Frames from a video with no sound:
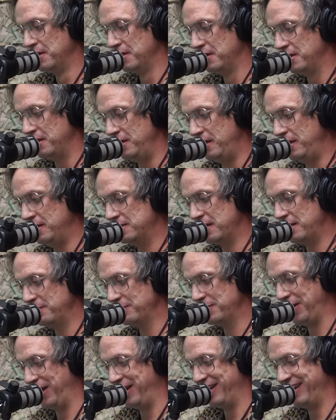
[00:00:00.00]
is I'm
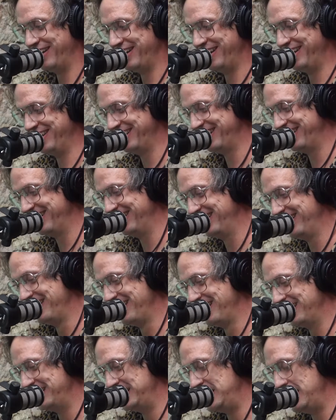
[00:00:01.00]
going to
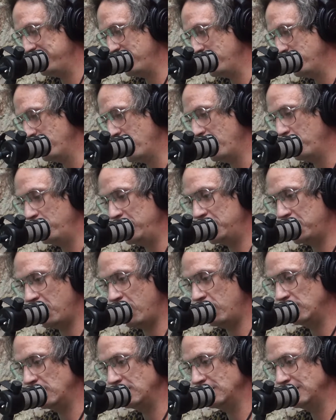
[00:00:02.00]
give them what we
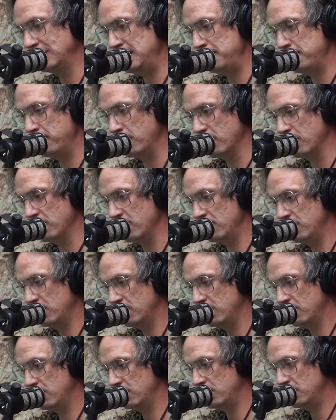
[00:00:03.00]
call a limber
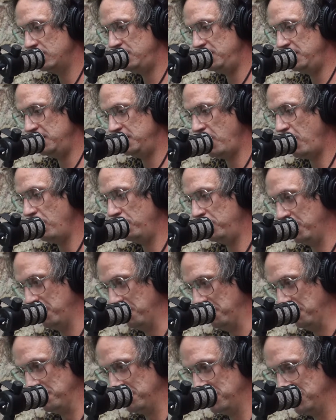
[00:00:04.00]
de coco.
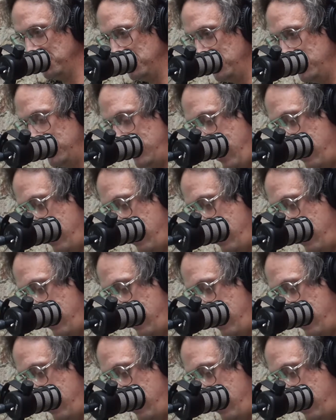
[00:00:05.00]
I don't